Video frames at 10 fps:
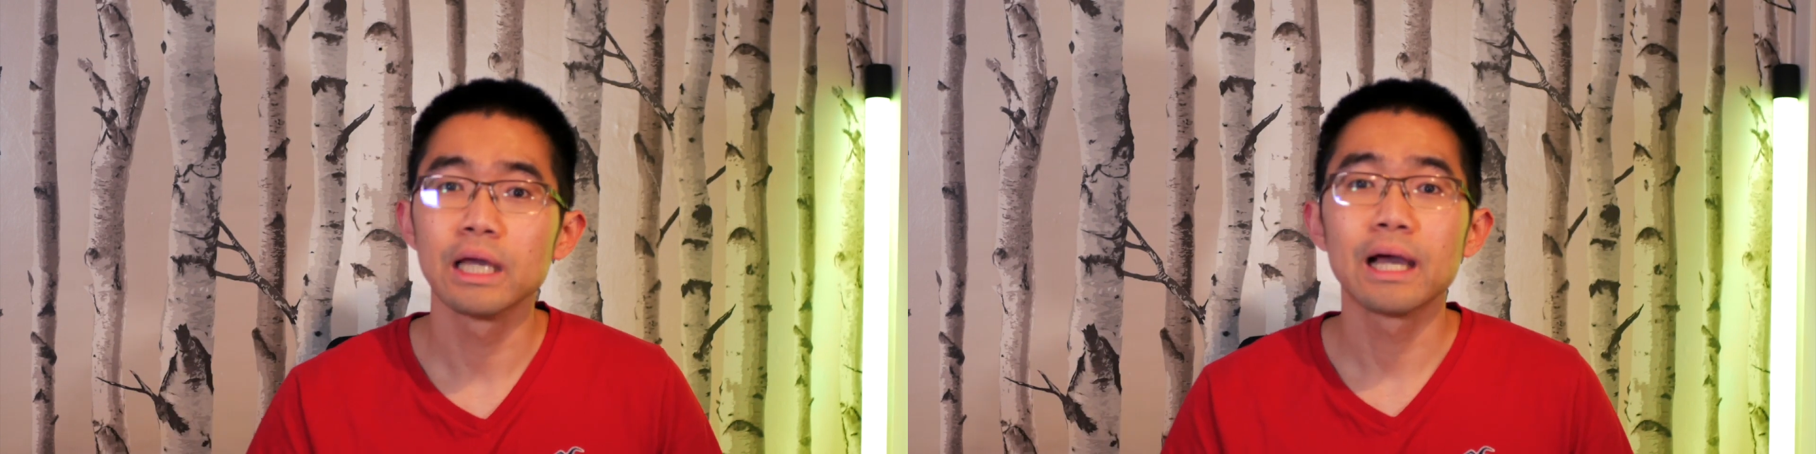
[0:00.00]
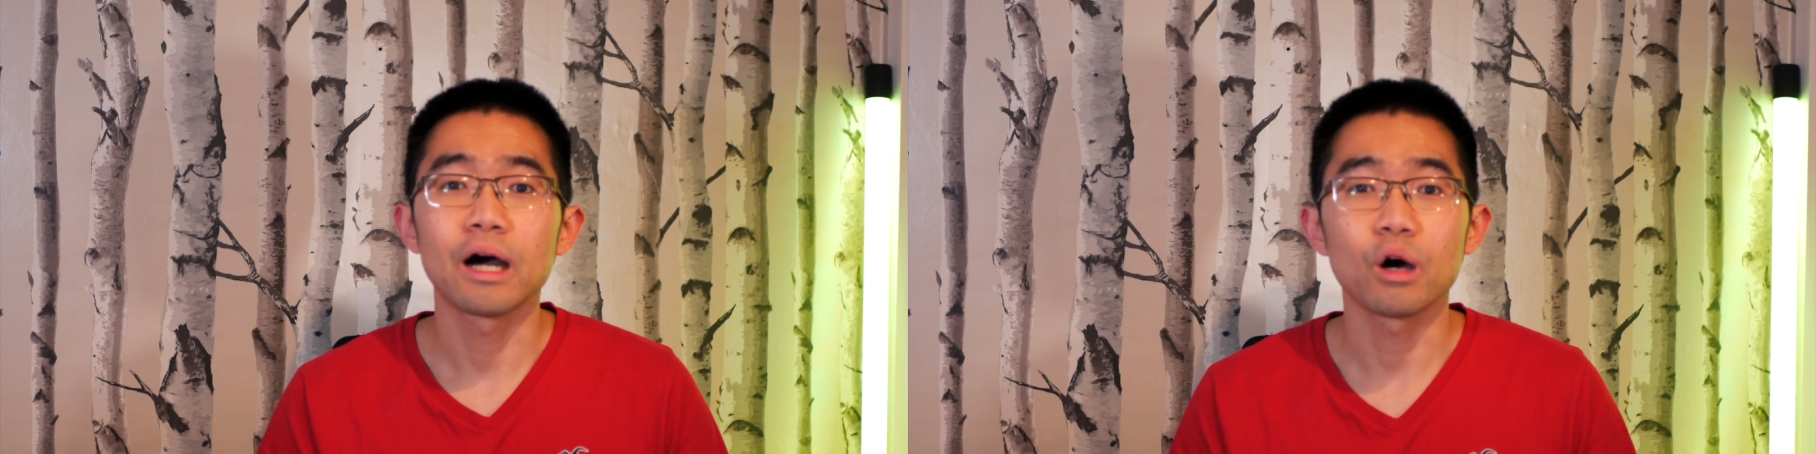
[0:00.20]

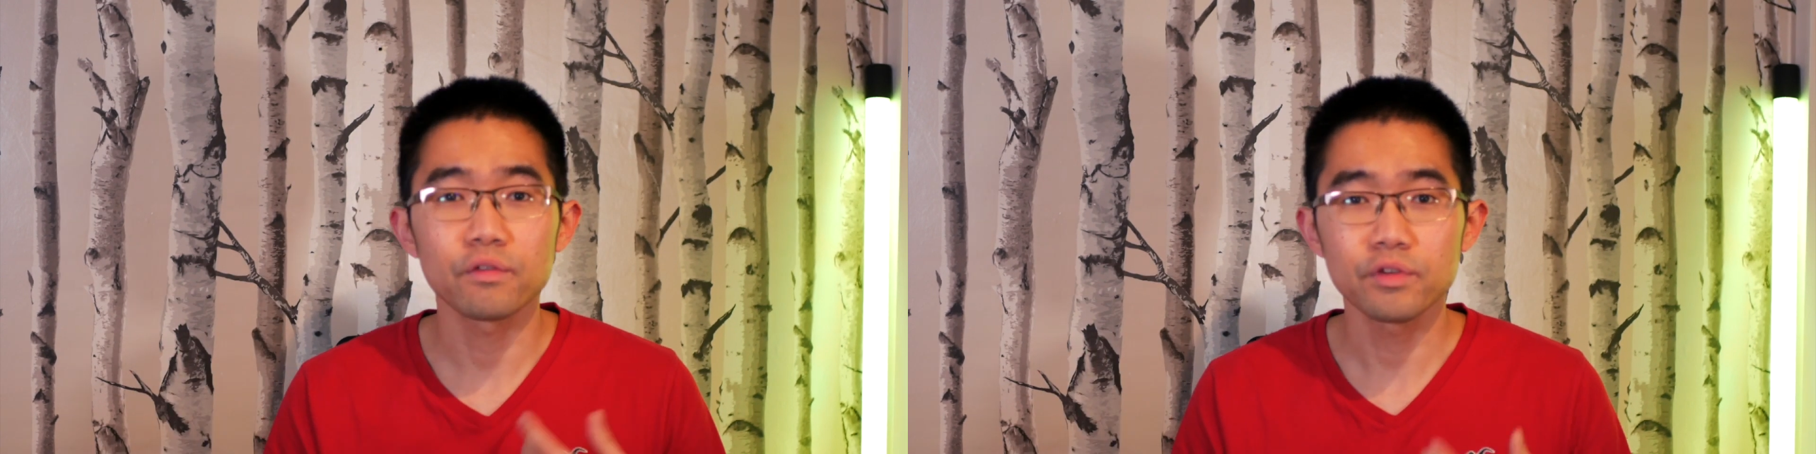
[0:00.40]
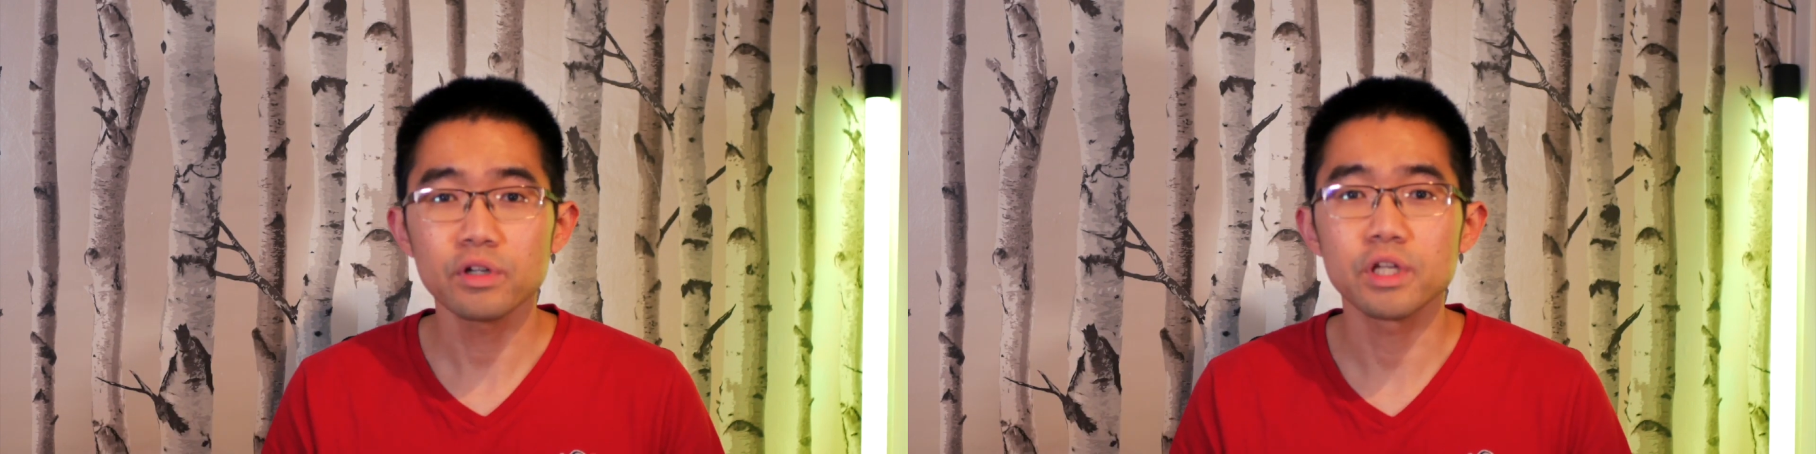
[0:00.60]

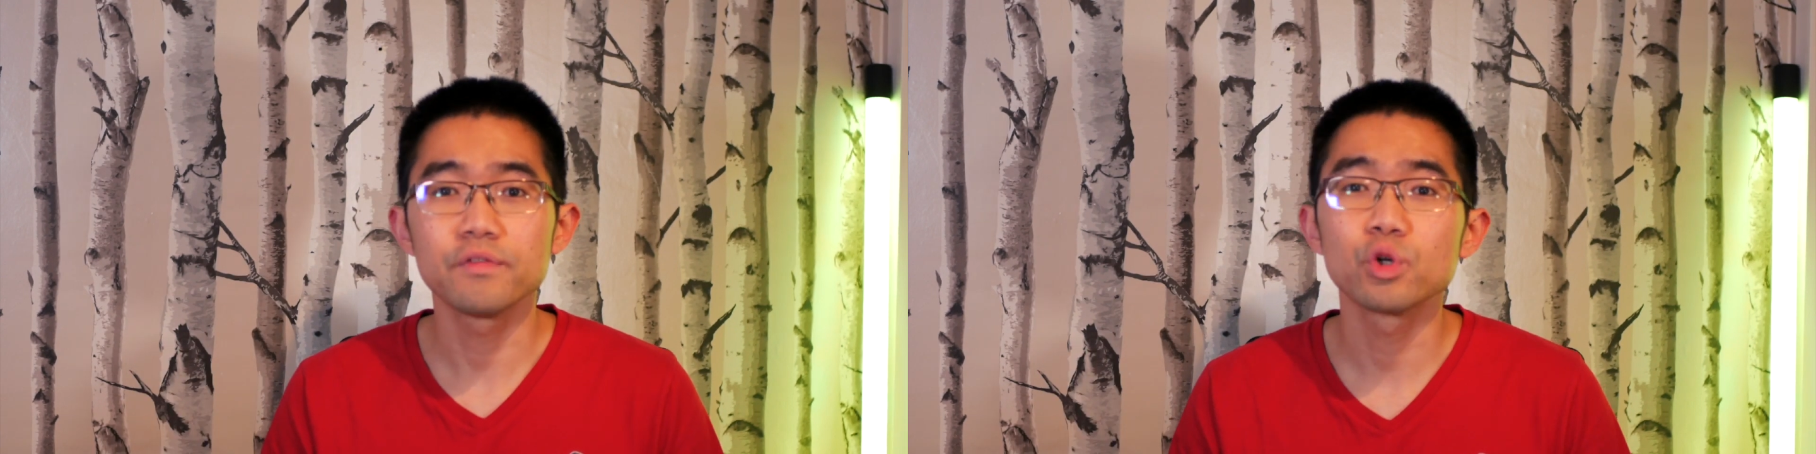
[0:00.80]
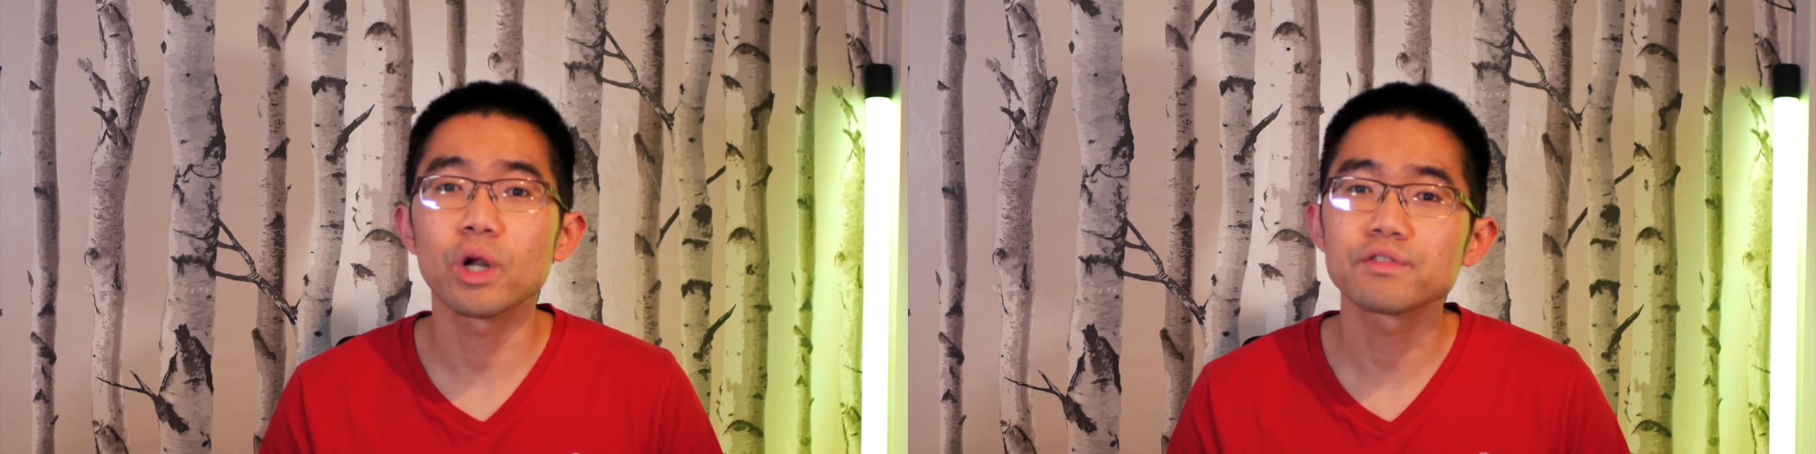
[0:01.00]
However, if
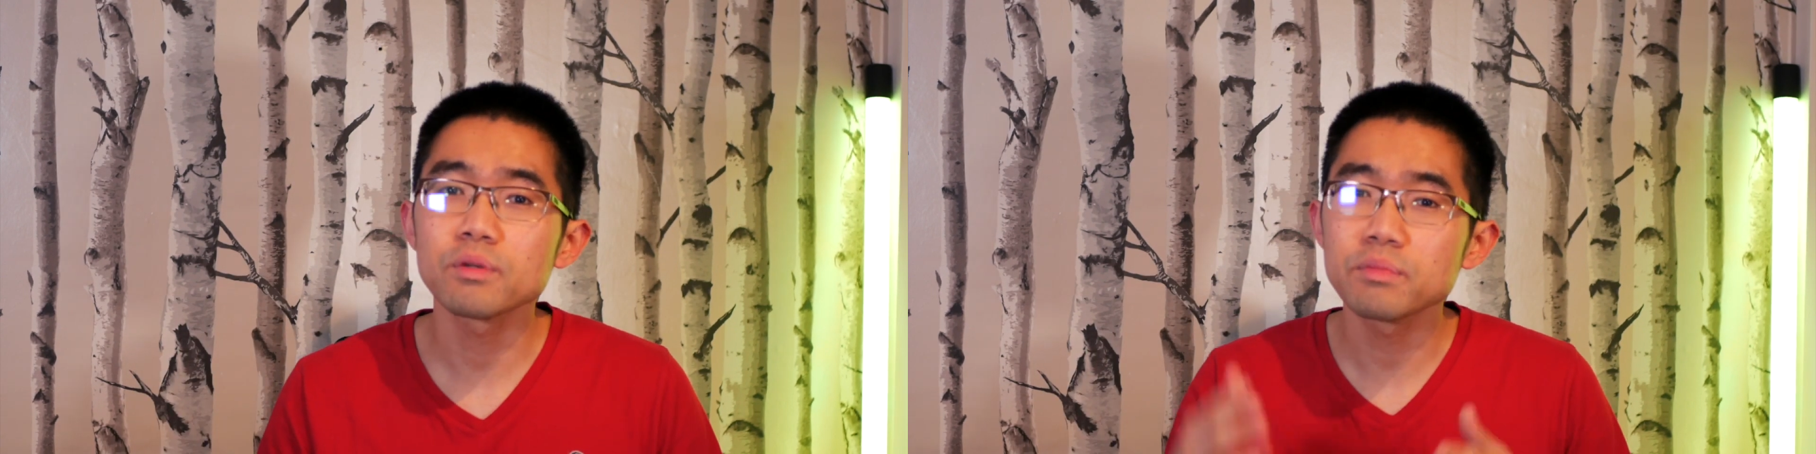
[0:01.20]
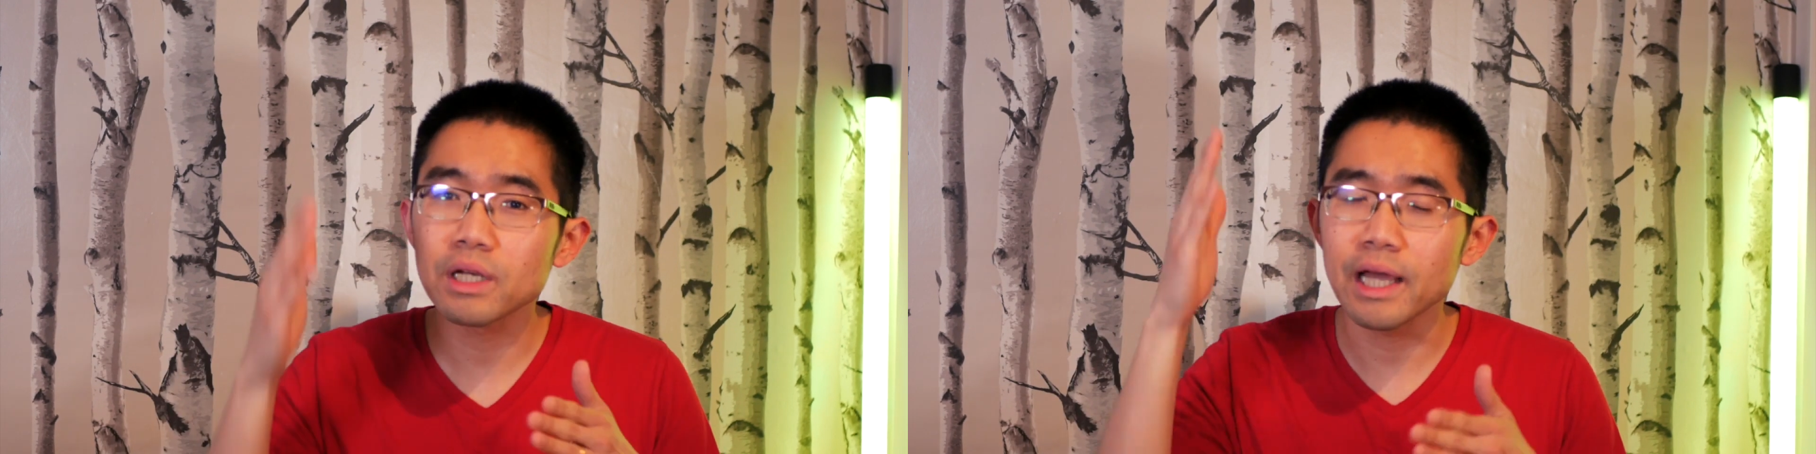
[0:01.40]
you don't have
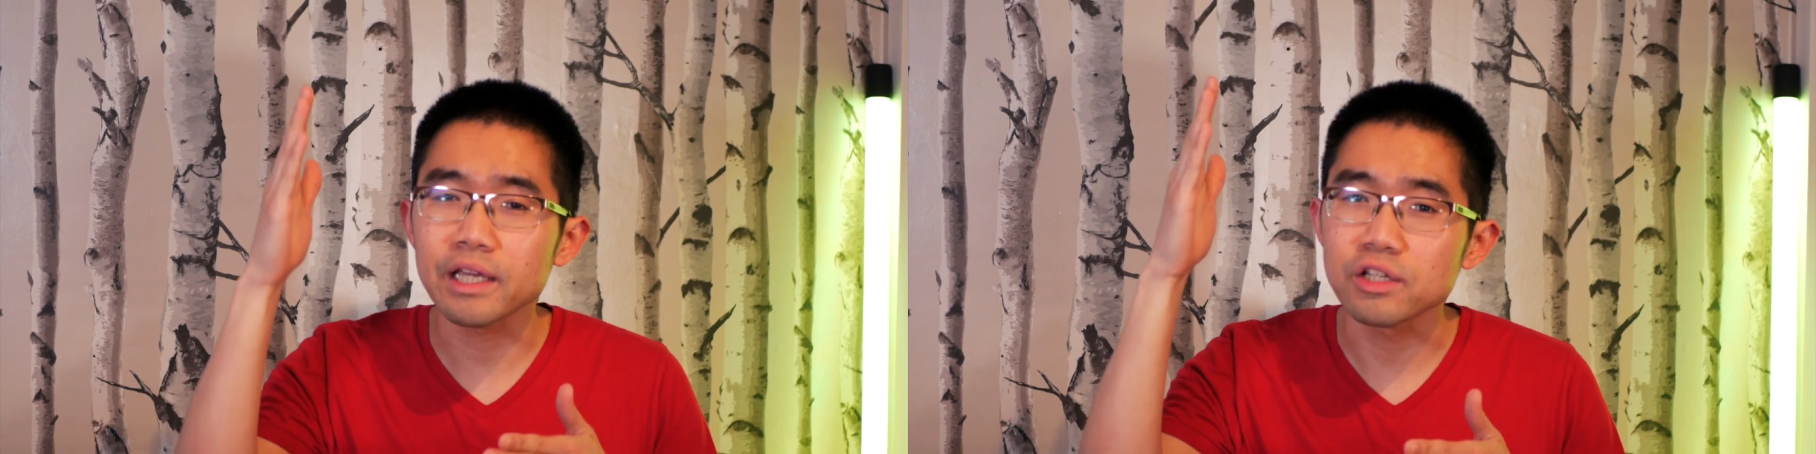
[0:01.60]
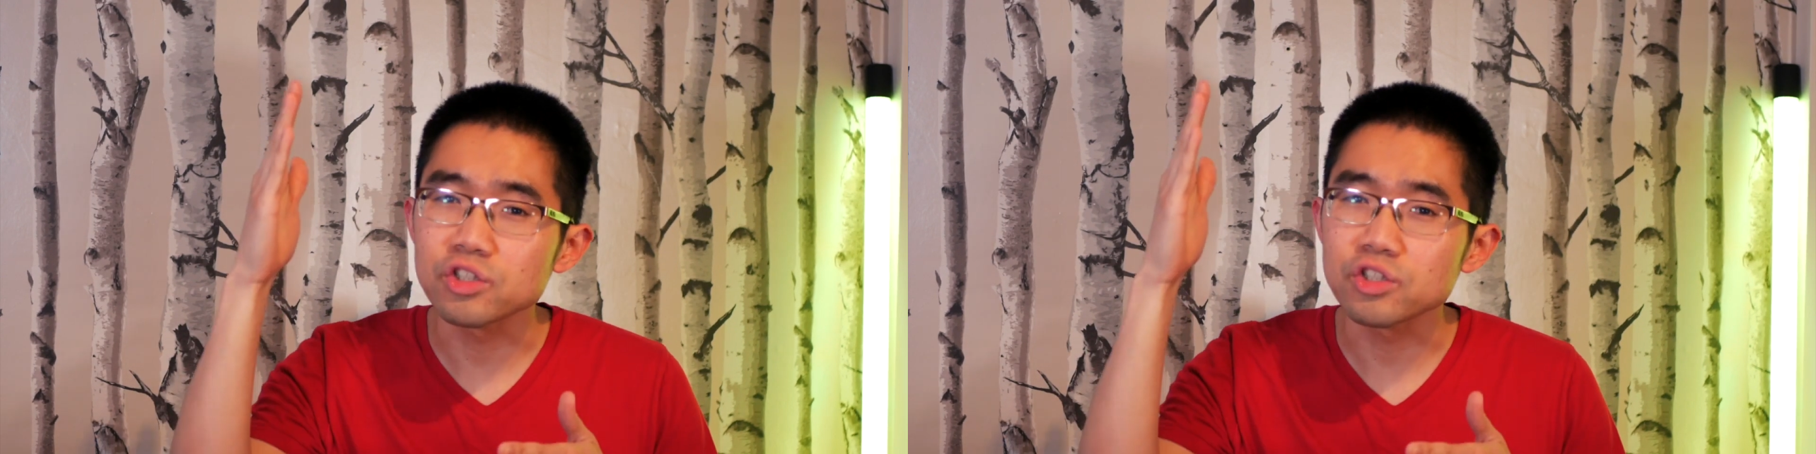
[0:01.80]
something like a